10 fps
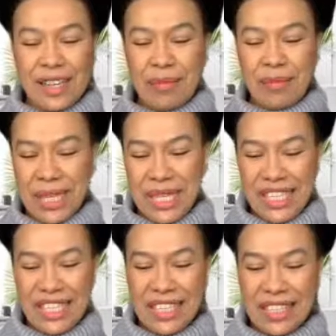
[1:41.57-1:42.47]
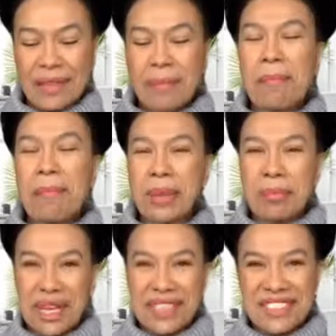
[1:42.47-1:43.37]
meaning my
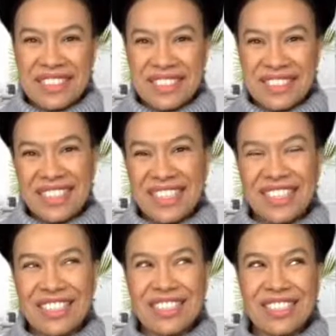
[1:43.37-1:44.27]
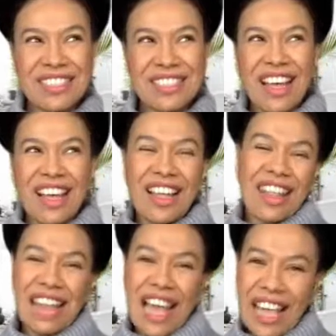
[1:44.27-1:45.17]
mother is
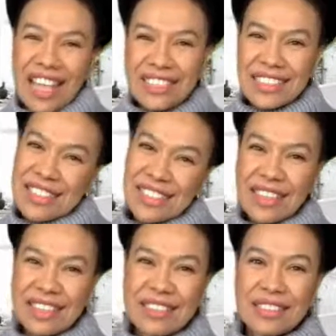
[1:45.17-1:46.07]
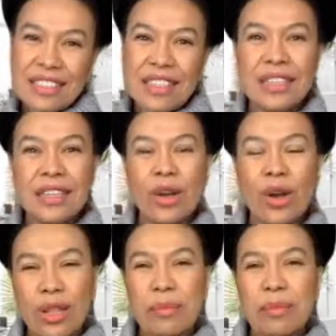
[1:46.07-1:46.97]
light-skinned
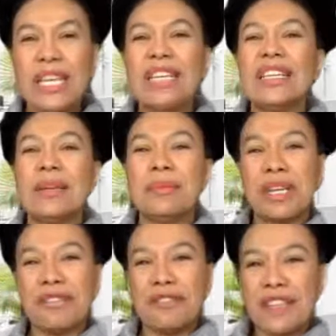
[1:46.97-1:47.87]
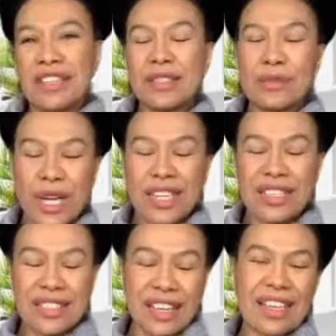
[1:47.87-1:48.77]
Colombian and my father
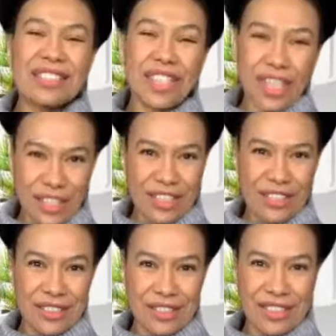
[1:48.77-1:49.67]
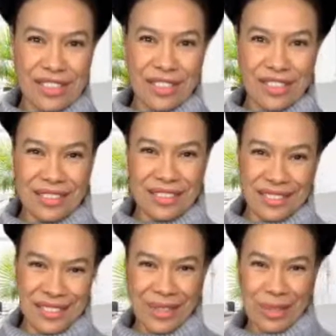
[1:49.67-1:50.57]
was a darker-skinned
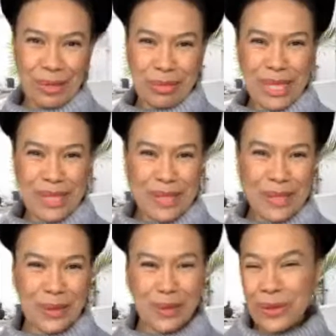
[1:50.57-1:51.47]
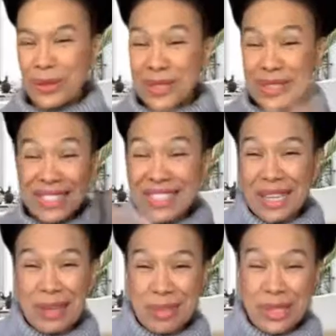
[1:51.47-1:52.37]
Colombian. So all this
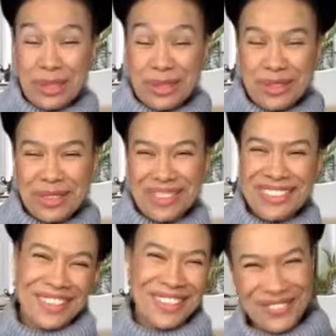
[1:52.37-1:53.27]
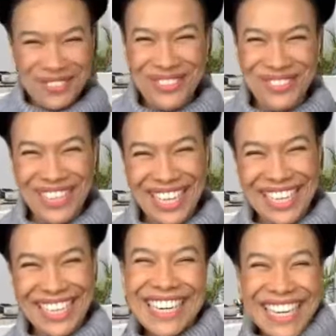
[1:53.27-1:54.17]
caramel look comes from
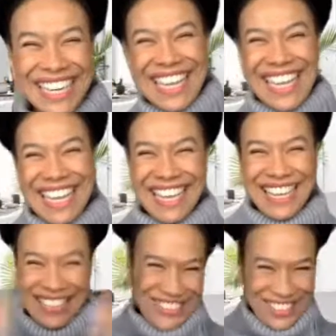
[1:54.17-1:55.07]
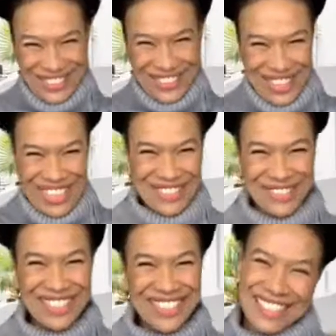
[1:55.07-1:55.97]
there. And of course, my
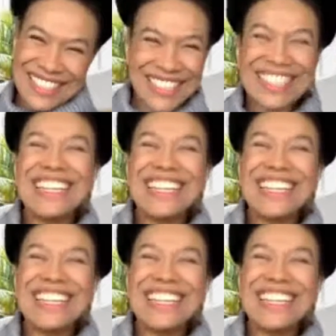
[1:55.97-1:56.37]
African hair.